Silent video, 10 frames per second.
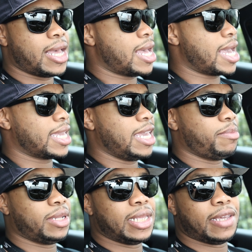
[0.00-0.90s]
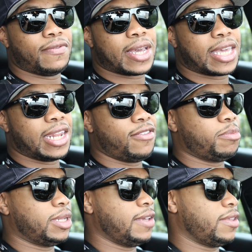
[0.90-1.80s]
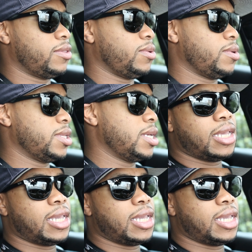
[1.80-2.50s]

I can't even believe they're doing.